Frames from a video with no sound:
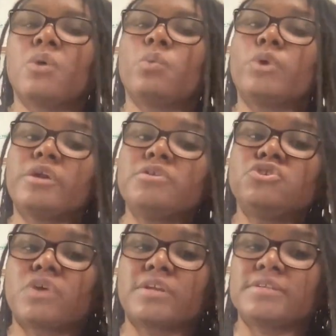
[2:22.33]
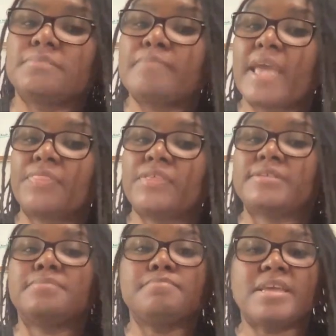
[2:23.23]
We're instructed to make
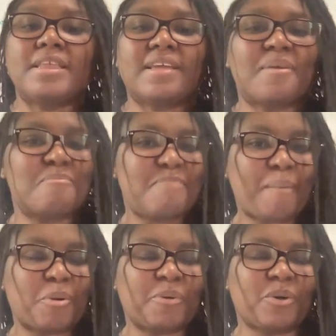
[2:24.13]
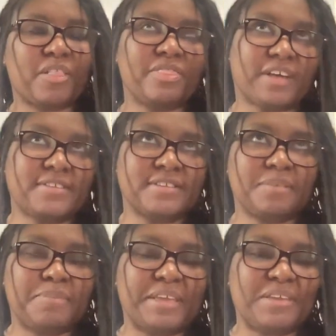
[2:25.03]
this meeting memorable, thus
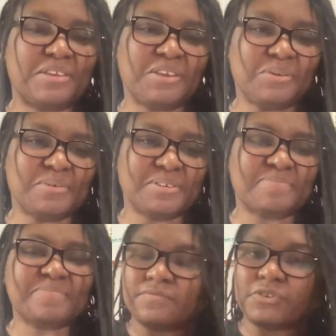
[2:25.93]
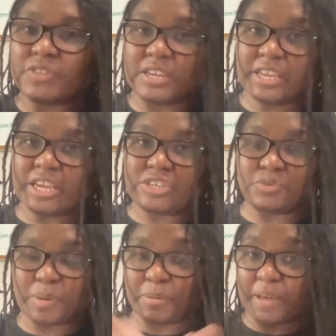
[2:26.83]
it being cute. For the adhesion,
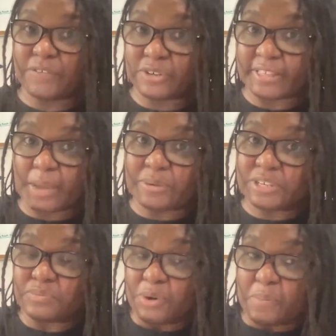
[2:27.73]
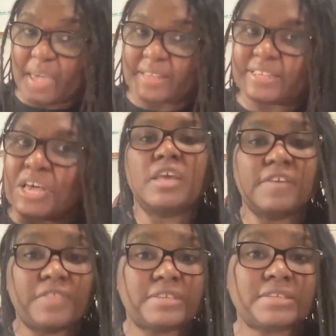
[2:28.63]
remember my first language is romance.
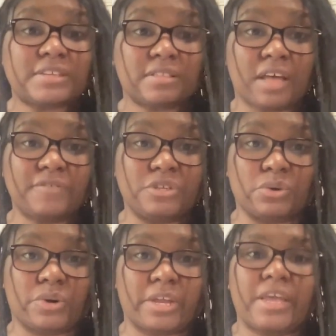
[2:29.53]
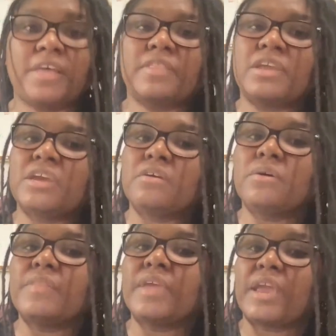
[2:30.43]
If this is a love story, the hero
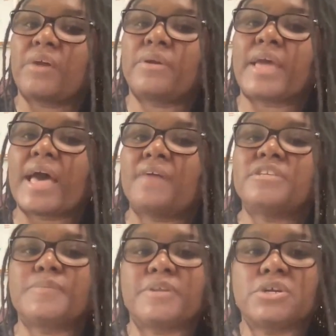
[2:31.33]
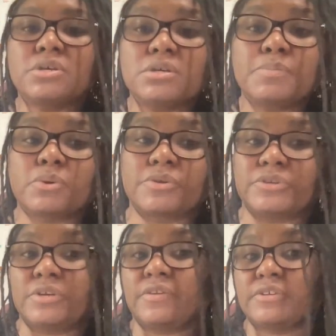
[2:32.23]
and the heroine have to spend a good
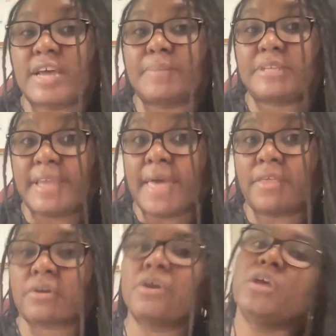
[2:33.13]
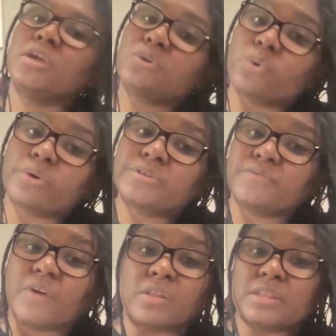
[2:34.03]
portion of their time together in order to
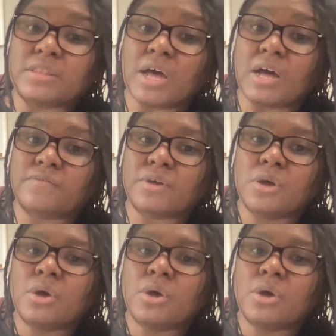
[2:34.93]
fall in love.